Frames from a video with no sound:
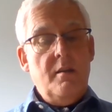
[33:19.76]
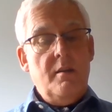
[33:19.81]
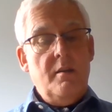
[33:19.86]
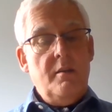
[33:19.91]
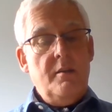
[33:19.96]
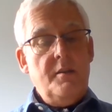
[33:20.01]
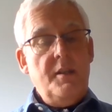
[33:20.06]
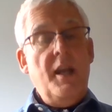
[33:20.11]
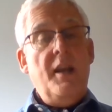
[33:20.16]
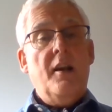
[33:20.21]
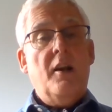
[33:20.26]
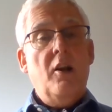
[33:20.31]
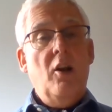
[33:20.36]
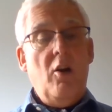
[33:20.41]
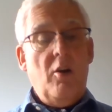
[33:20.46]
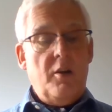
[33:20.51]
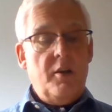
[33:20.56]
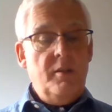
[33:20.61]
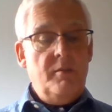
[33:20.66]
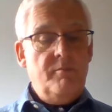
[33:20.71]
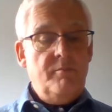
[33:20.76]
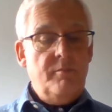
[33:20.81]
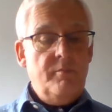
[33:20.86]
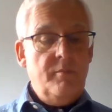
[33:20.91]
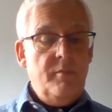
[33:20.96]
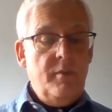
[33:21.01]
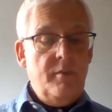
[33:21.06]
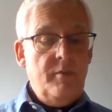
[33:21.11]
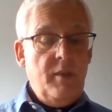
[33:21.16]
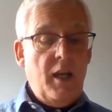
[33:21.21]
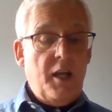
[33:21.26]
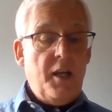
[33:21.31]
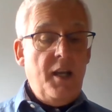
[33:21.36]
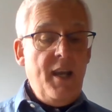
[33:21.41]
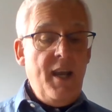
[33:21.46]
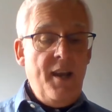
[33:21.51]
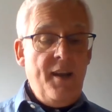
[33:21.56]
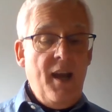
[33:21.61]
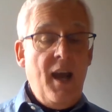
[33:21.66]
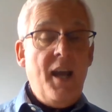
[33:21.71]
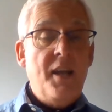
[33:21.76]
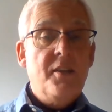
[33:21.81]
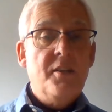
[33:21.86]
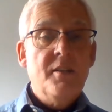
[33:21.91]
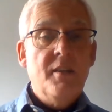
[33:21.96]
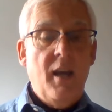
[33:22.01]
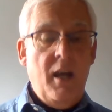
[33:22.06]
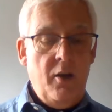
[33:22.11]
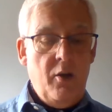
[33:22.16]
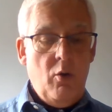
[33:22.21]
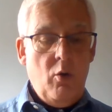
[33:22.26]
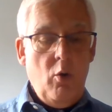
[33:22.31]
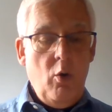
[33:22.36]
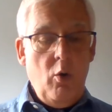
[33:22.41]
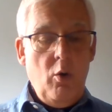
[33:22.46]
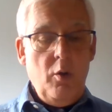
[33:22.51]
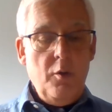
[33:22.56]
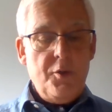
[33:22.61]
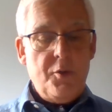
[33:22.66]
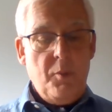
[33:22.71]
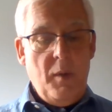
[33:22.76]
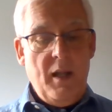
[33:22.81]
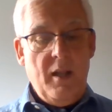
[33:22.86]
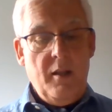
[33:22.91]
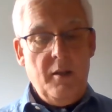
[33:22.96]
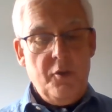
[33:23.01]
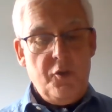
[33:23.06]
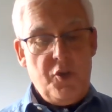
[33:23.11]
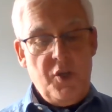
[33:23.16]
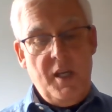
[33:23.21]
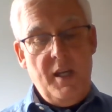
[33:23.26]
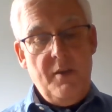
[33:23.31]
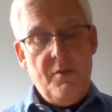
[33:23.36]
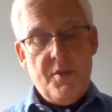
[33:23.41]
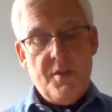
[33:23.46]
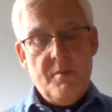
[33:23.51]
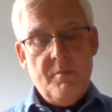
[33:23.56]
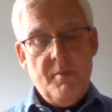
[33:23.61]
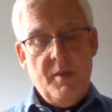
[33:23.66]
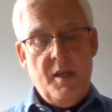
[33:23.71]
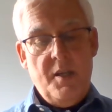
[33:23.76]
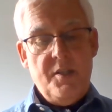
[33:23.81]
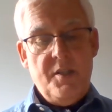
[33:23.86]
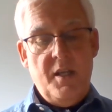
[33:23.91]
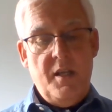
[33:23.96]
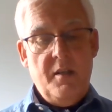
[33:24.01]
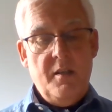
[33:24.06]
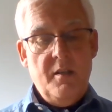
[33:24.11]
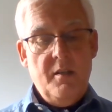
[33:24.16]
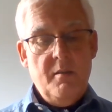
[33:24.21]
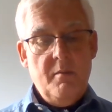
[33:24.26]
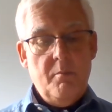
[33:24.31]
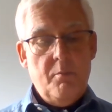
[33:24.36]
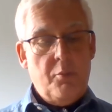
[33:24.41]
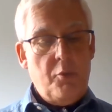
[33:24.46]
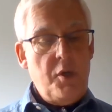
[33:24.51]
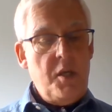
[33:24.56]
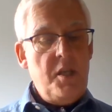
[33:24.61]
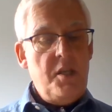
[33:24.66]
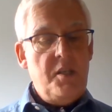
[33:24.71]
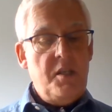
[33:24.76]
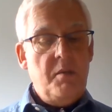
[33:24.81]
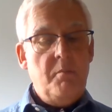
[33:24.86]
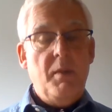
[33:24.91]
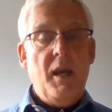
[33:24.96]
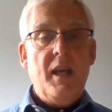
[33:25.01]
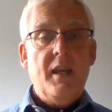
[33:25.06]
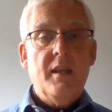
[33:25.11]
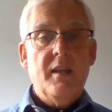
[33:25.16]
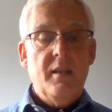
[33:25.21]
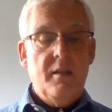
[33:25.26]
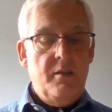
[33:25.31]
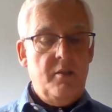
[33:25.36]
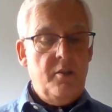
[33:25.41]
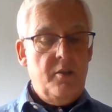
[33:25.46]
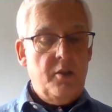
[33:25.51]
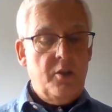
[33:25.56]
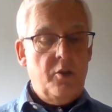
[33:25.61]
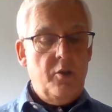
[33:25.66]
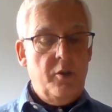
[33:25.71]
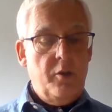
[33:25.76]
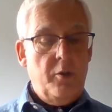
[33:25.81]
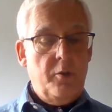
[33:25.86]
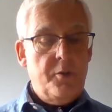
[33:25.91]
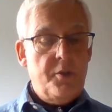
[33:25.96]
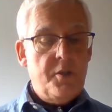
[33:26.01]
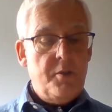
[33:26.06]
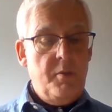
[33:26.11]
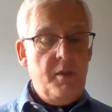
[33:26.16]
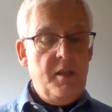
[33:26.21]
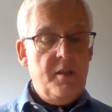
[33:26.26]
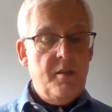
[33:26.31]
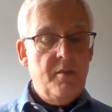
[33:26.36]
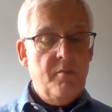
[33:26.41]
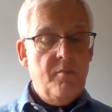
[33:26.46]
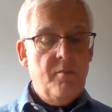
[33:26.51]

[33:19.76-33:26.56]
10 o'clock, a clear night, and all's well, Jeeves, I said, breezing back into the good old suite.